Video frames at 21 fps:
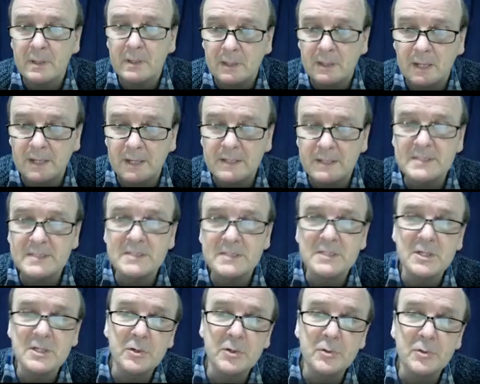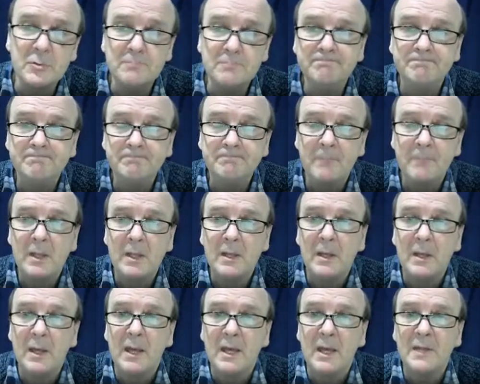like so,
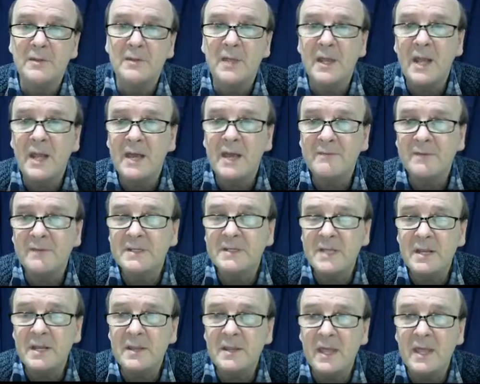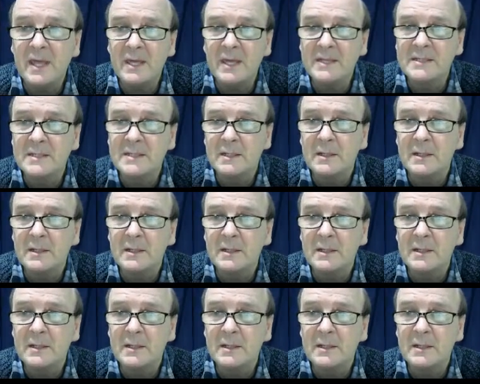and then having done that,